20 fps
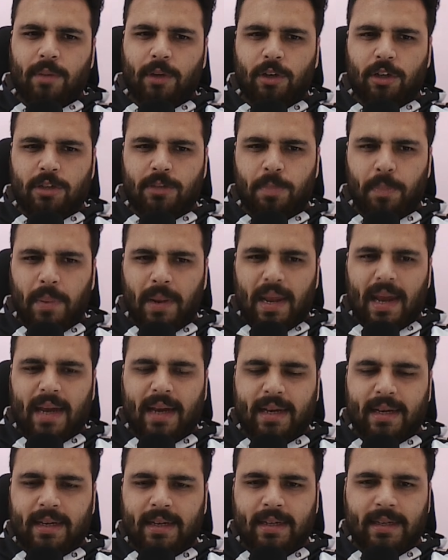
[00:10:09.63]
Because
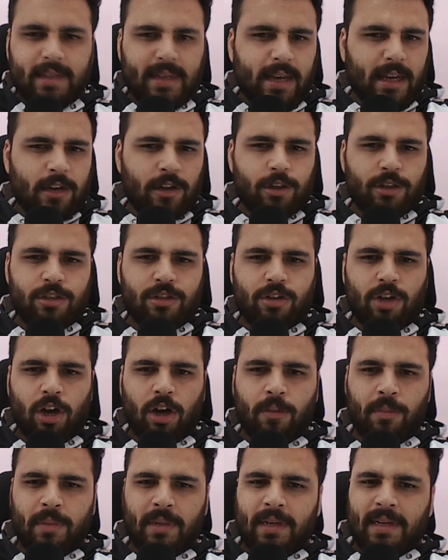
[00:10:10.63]
black cannot
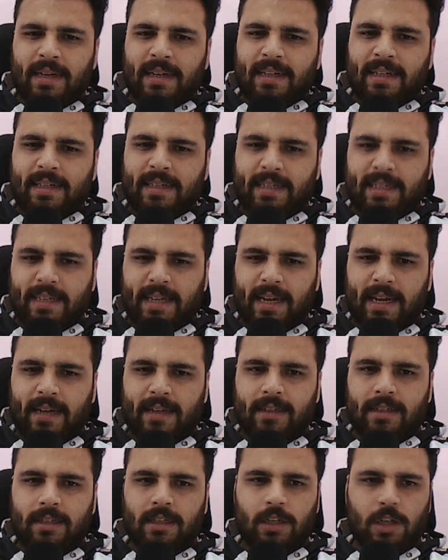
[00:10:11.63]
stop
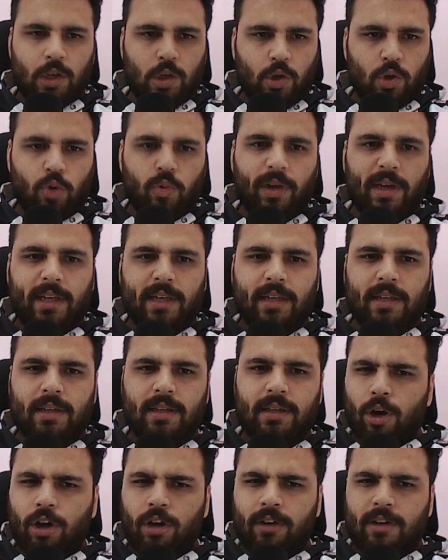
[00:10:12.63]
d8 queen.
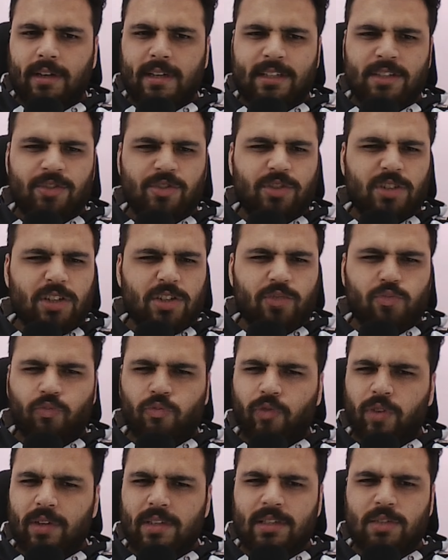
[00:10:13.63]
Pawn is just
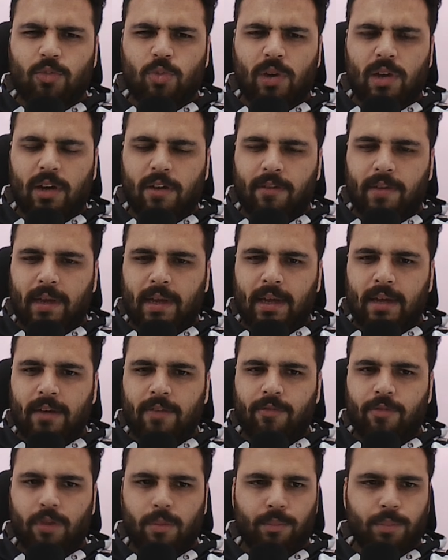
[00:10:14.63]
one square away
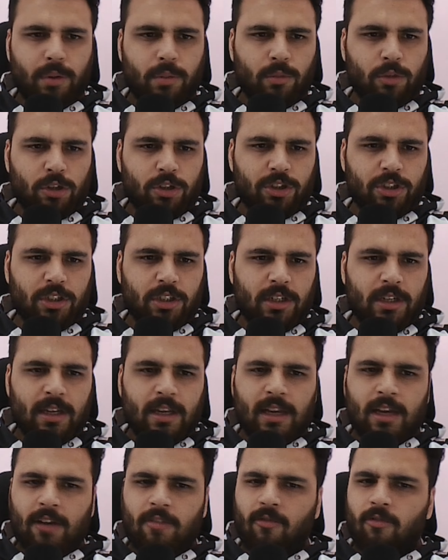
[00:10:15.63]
from promotion.
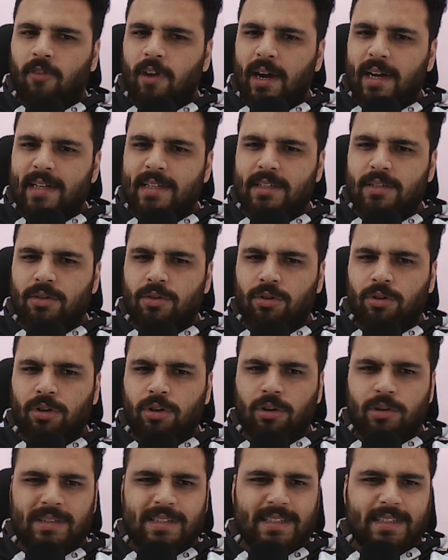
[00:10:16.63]
White's
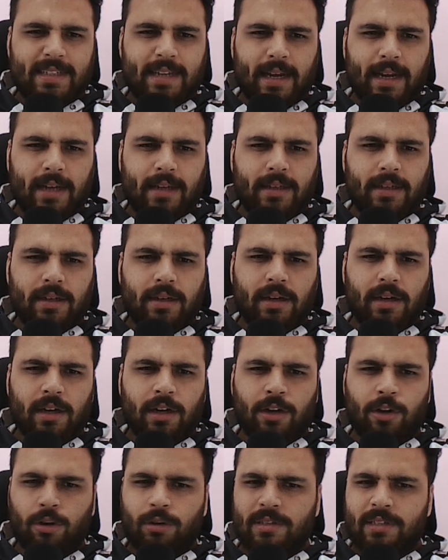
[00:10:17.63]
rook on c8
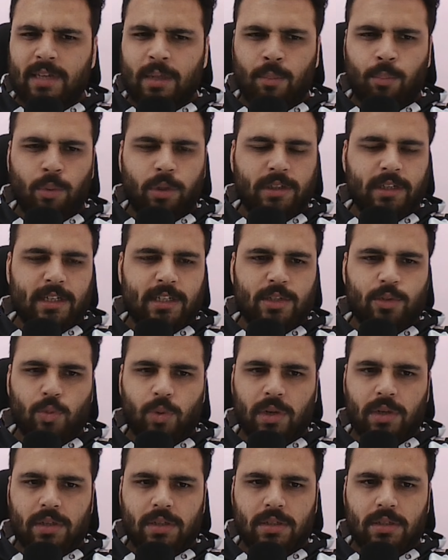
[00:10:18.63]
controls important
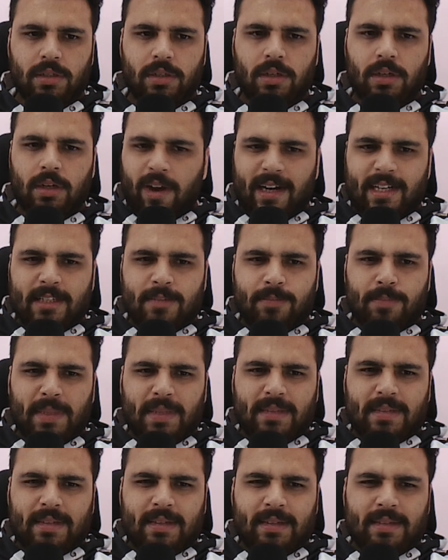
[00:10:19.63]
squares. White's
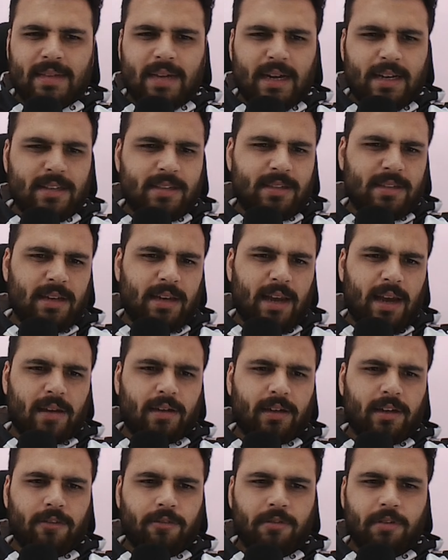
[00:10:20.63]
pieces are still
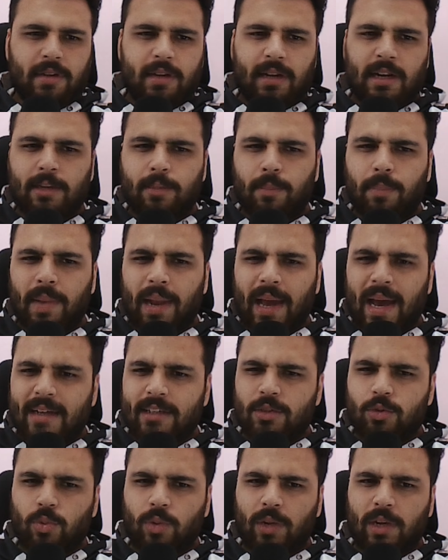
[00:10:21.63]
active, and
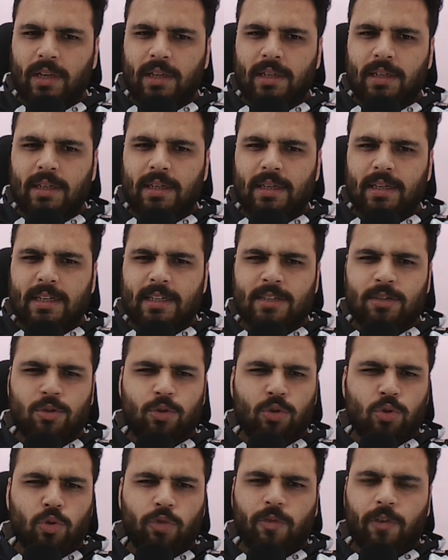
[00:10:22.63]
black's queen is
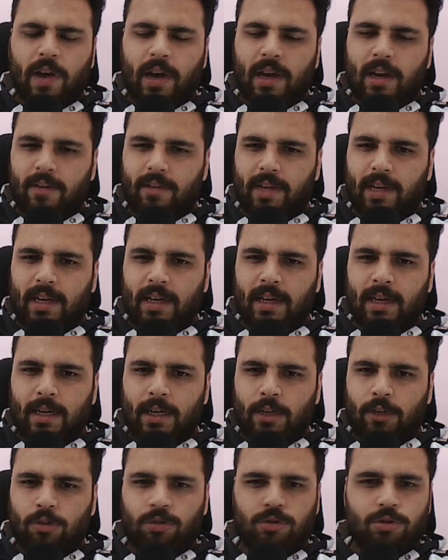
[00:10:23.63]
too far away
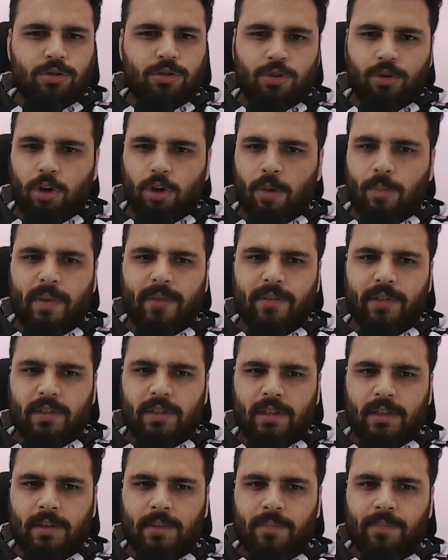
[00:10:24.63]
to stop
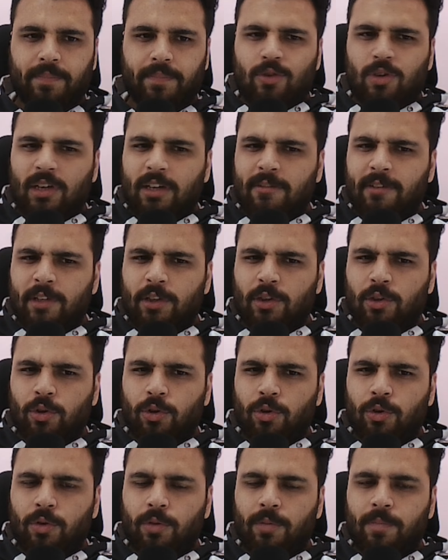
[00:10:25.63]
everything. So even
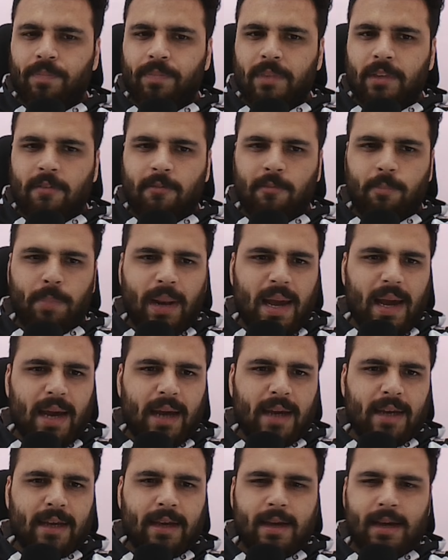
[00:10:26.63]
though
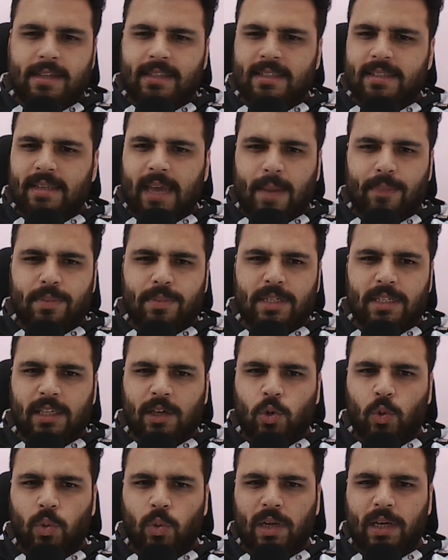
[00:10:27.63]
black has captured
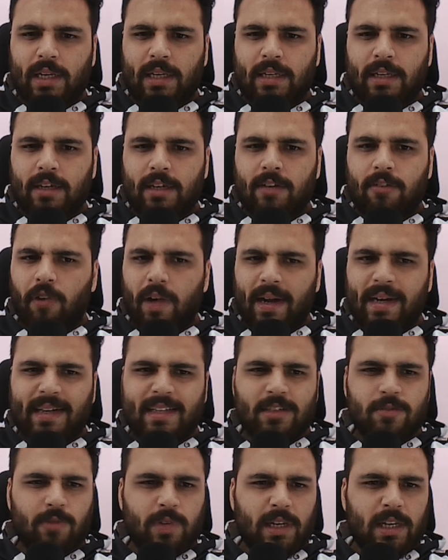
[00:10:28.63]
the queen,
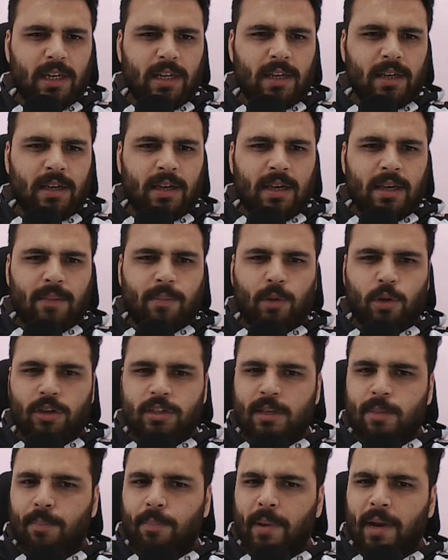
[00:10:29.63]
white is winning
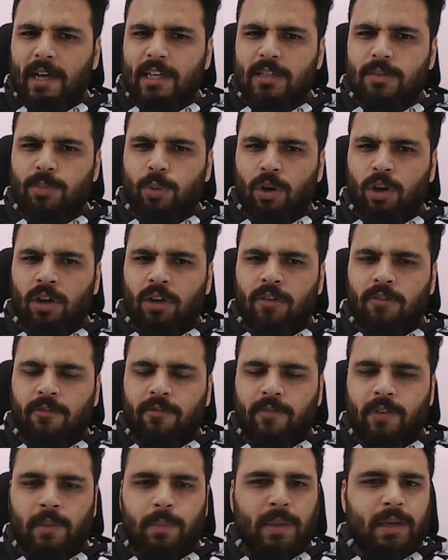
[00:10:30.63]
because the passed pawn
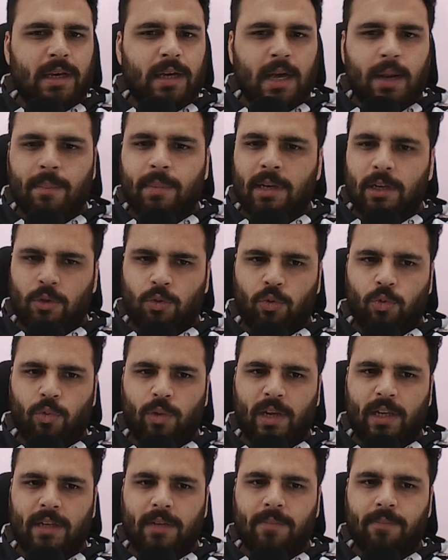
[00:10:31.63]
will become a new
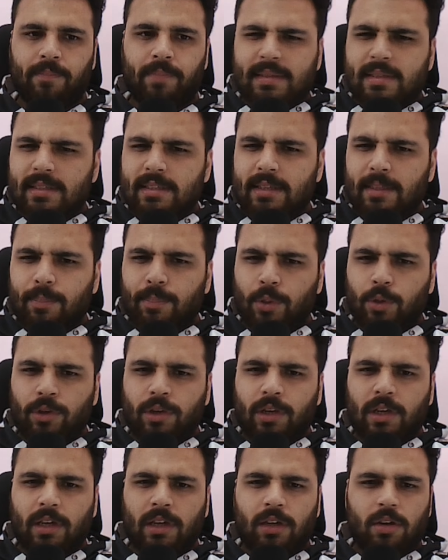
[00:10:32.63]
queen. This is the
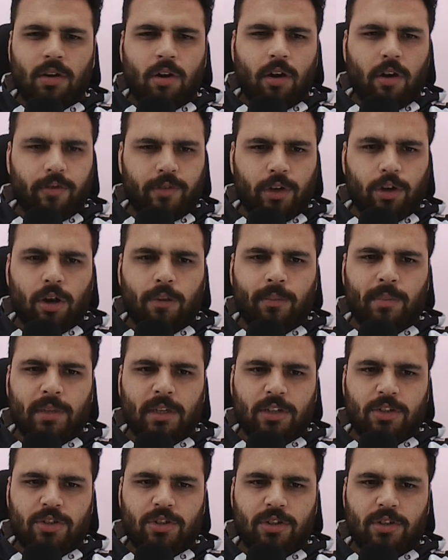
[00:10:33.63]
beauty of the
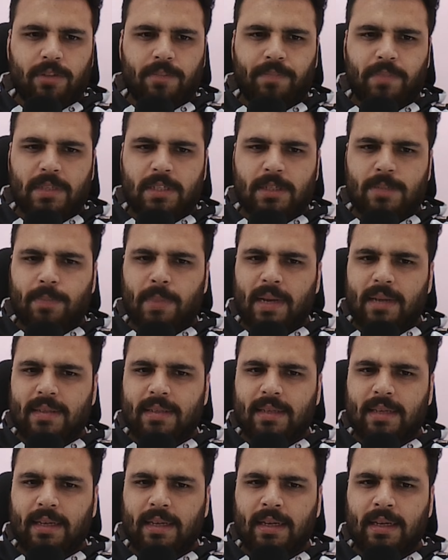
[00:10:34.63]
combination.
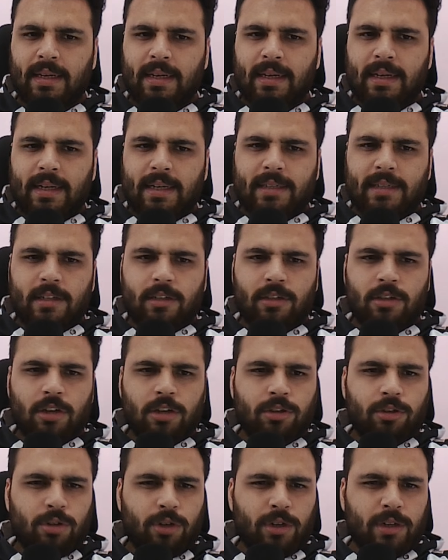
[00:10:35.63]
Spassky did
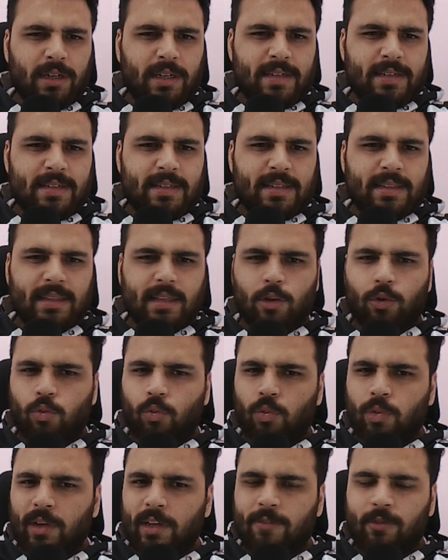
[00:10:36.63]
not notice the
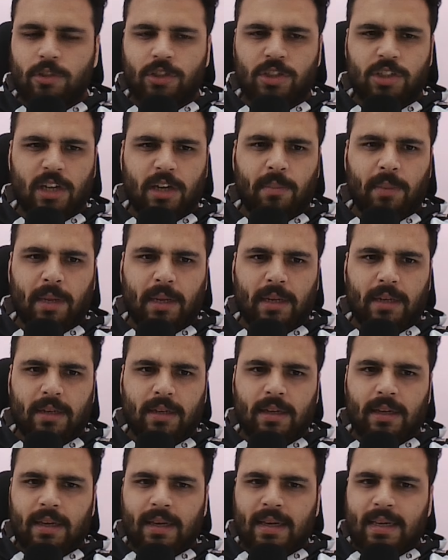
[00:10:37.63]
queen for checkmate.
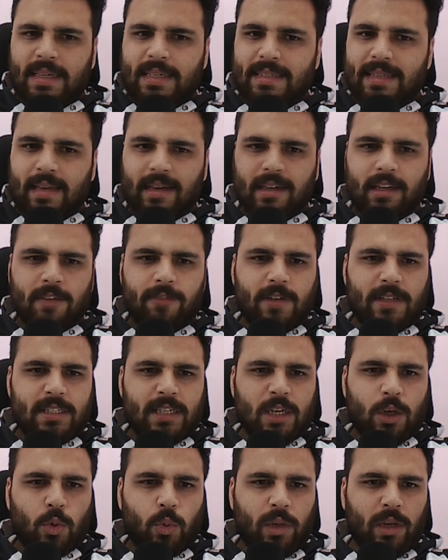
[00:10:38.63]
He
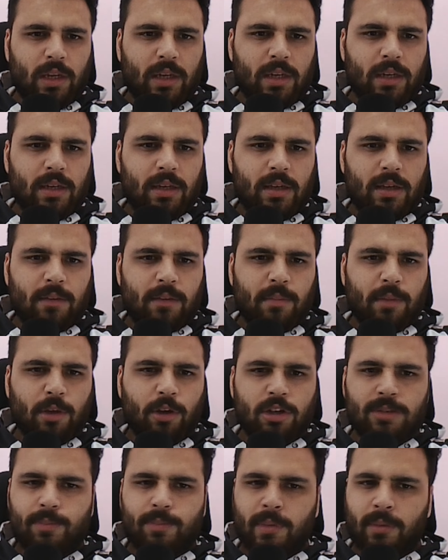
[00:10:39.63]
sacrificed the queen
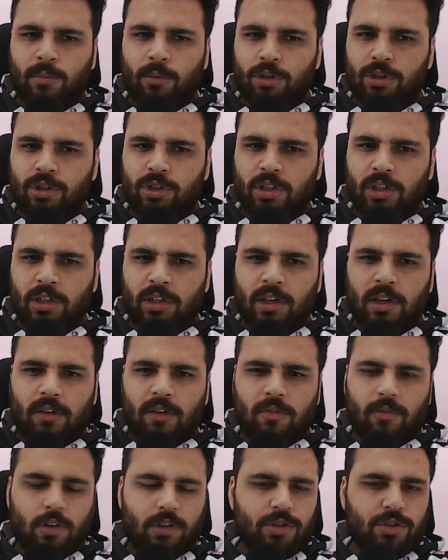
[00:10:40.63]
because promotion
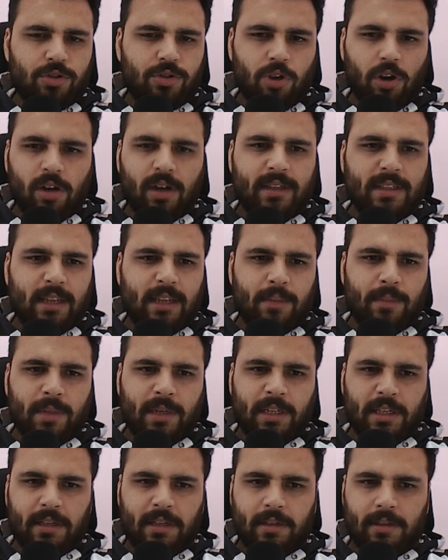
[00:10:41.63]
was stronger than
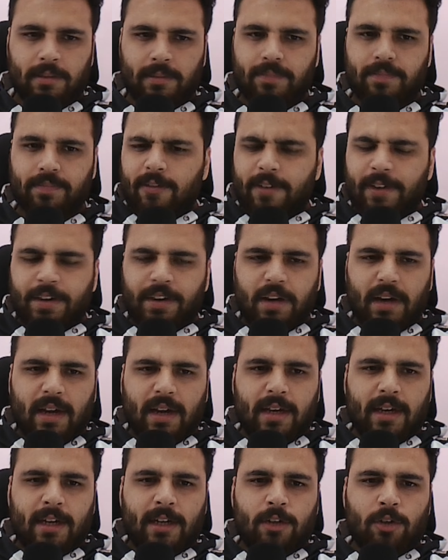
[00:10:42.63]
material. If we
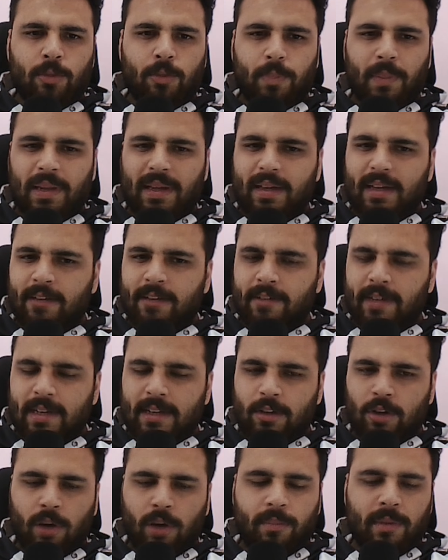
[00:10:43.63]
try to play even
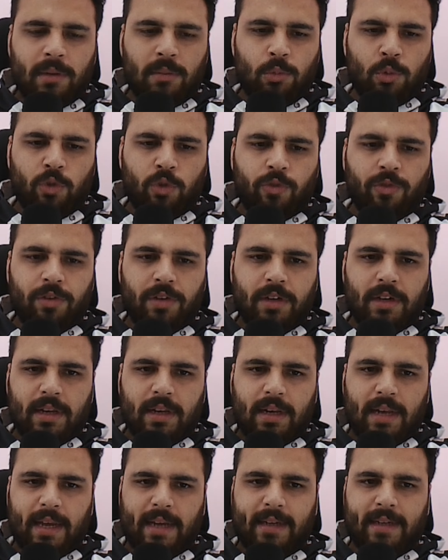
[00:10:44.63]
a normal move
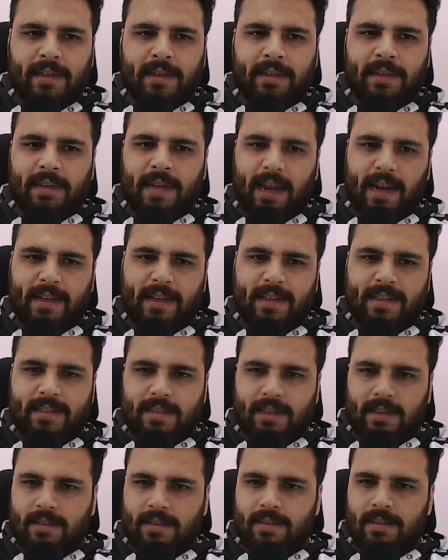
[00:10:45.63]
like knight
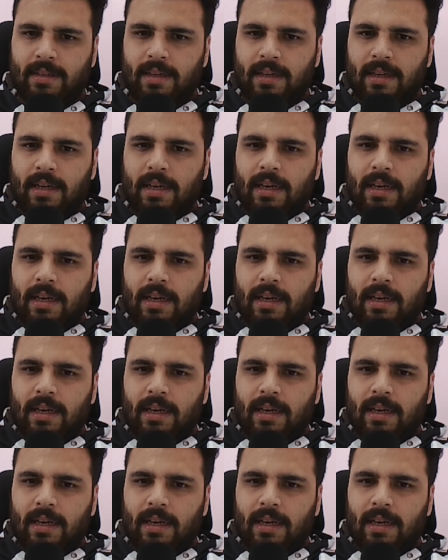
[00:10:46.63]
d6,